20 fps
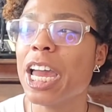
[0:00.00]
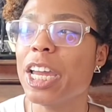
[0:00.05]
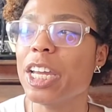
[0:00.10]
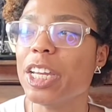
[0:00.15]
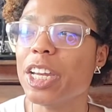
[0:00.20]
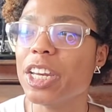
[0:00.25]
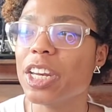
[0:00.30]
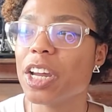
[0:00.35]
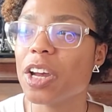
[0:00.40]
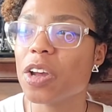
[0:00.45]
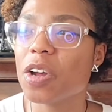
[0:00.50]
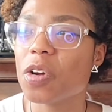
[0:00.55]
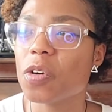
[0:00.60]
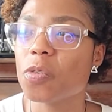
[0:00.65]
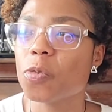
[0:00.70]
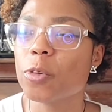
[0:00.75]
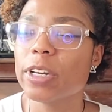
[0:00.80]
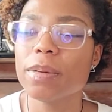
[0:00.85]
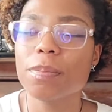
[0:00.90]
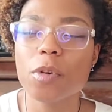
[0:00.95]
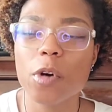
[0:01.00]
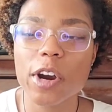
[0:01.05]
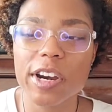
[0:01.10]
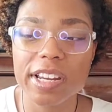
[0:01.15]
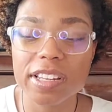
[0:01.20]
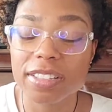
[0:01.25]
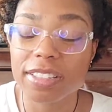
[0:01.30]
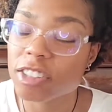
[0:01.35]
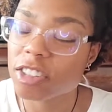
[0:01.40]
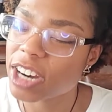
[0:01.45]
you know, Reborn
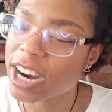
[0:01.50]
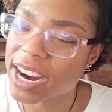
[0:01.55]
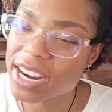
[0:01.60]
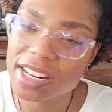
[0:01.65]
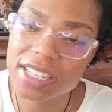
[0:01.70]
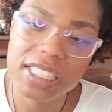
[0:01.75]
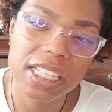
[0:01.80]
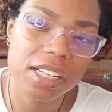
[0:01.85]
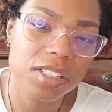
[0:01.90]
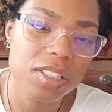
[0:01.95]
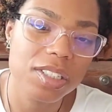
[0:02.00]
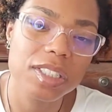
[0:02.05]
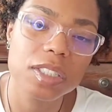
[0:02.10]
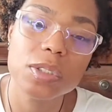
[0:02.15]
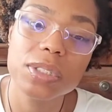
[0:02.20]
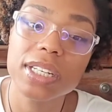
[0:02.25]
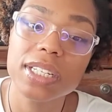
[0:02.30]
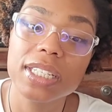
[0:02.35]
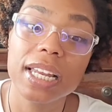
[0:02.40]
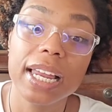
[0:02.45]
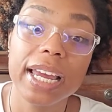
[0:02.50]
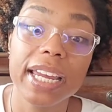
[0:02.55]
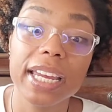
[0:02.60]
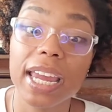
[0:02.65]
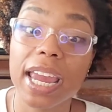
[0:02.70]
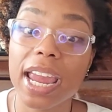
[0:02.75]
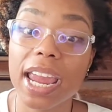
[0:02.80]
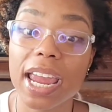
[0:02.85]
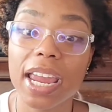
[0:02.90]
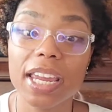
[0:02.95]
is trying to tell Tsuna that, like,
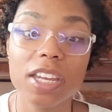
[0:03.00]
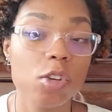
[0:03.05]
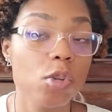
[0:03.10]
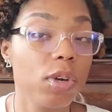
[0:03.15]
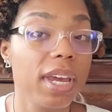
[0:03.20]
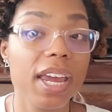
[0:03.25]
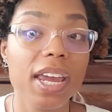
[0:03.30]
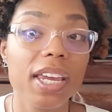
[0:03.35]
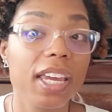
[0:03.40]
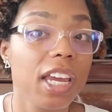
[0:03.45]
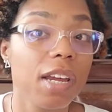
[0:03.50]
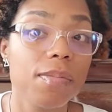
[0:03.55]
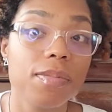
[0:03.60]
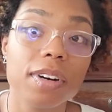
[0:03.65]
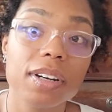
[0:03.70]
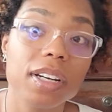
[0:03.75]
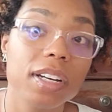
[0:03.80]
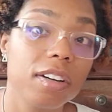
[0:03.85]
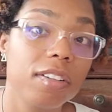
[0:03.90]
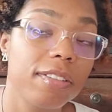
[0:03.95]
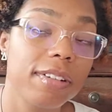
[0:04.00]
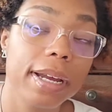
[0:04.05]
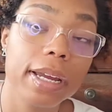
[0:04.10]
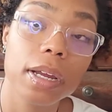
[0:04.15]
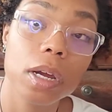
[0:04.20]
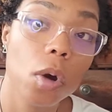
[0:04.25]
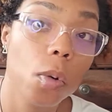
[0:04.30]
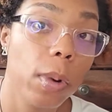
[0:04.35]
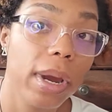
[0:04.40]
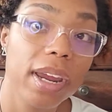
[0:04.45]
hey, you can't keep running
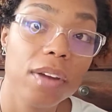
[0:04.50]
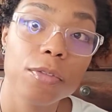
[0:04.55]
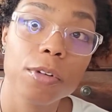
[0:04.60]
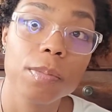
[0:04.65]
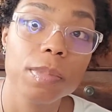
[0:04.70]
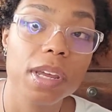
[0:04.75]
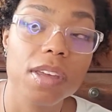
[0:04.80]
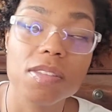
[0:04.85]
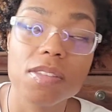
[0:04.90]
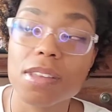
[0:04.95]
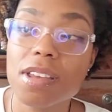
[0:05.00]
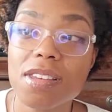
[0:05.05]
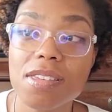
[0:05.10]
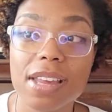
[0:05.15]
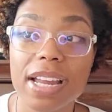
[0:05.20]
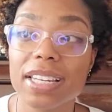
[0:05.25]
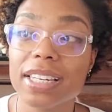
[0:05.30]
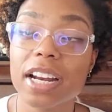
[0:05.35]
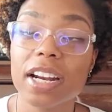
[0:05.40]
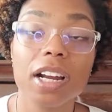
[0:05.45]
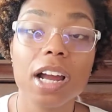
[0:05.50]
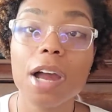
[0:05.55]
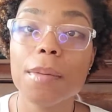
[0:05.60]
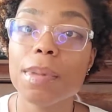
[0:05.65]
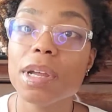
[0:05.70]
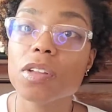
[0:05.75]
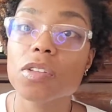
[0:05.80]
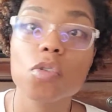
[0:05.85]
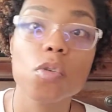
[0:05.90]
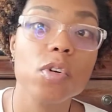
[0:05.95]
away from this. It's like they're
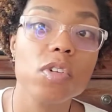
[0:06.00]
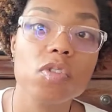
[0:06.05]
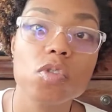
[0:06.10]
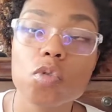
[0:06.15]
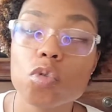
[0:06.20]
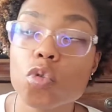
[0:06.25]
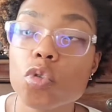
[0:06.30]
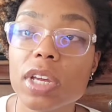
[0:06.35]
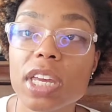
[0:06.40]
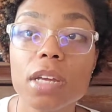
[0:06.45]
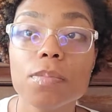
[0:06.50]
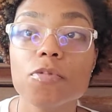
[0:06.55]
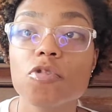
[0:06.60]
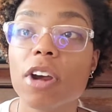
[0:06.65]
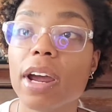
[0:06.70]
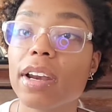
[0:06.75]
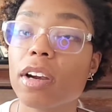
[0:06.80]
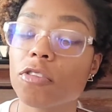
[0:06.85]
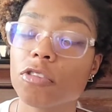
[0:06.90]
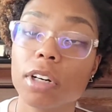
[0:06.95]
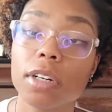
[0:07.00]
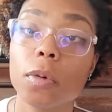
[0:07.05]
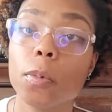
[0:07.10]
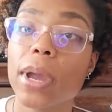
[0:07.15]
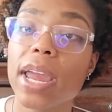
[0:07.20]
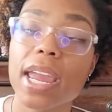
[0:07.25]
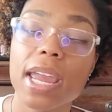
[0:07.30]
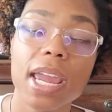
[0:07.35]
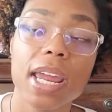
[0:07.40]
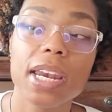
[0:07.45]
coming towards you. You keep trying to run
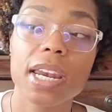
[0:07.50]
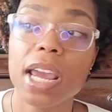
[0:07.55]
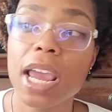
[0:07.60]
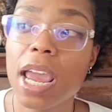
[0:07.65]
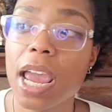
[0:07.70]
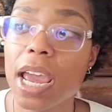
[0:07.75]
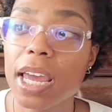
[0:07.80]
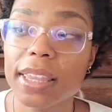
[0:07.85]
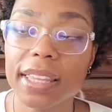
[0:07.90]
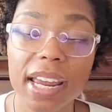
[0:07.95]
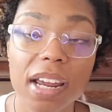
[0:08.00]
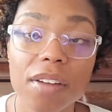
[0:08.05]
away, and they